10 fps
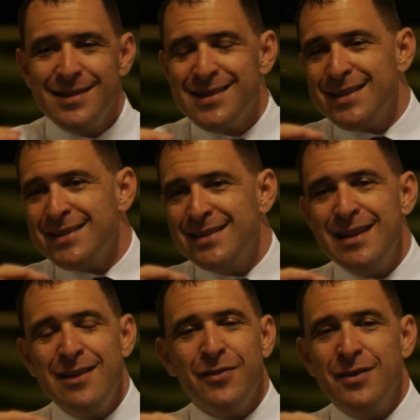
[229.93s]
it
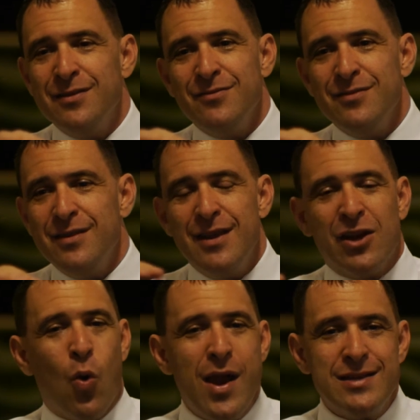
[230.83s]
doesn't even
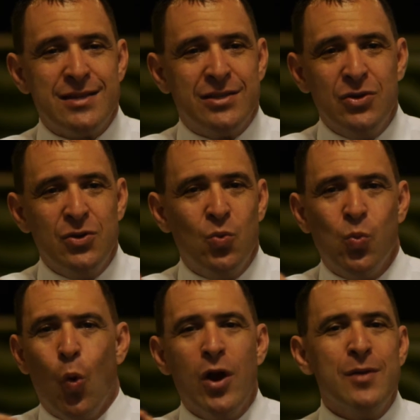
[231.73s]
equate to
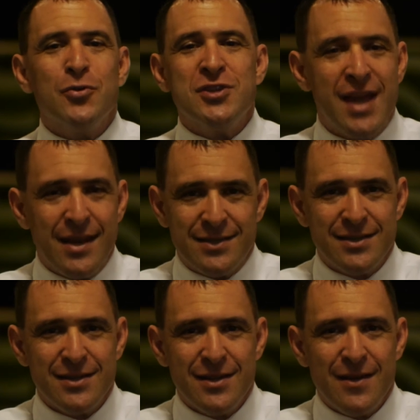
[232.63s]

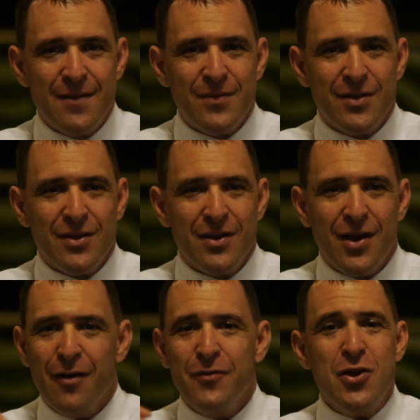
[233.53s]

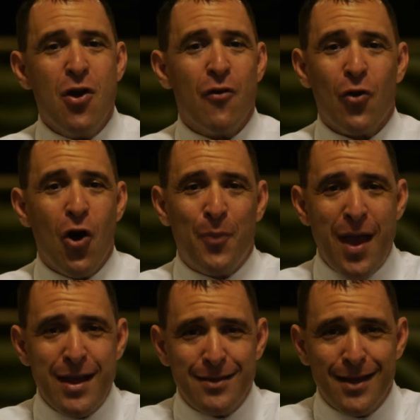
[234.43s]
1% of the overall
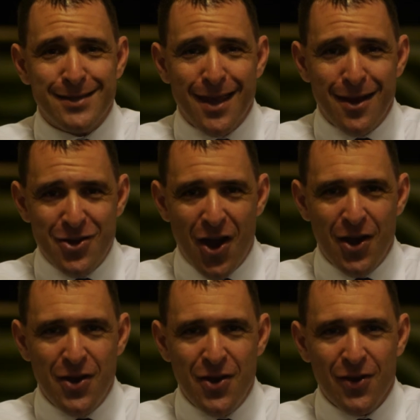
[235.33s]
painting that's getting
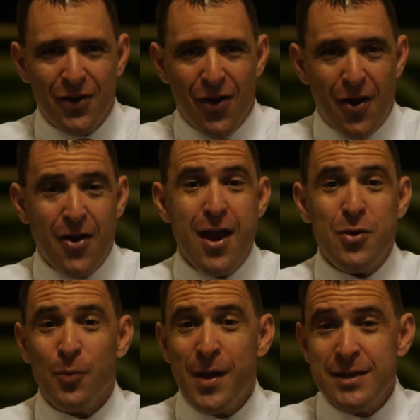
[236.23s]
done on an
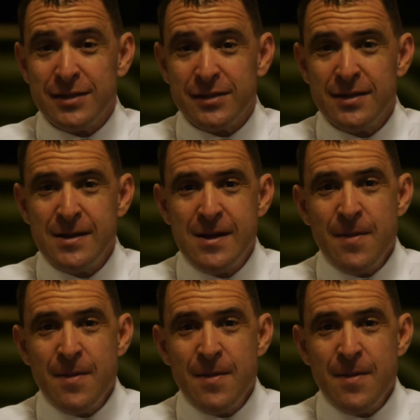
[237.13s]
annual basis.